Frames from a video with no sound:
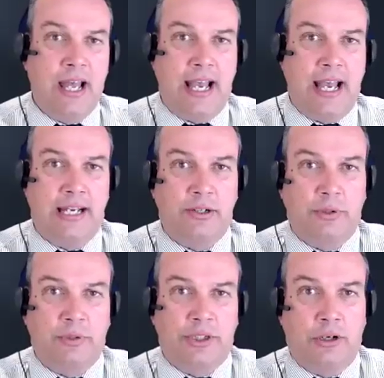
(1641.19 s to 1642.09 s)
and
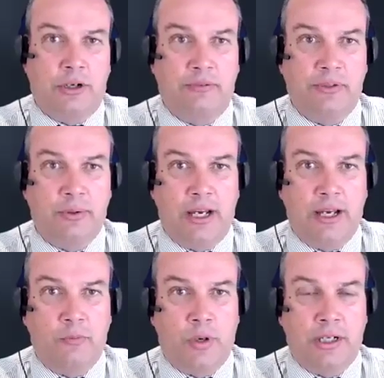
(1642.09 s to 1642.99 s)
we wish all of you
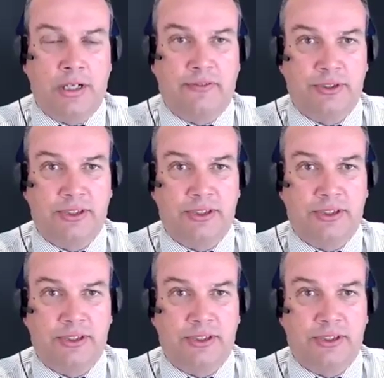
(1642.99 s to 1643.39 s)
a wonderful,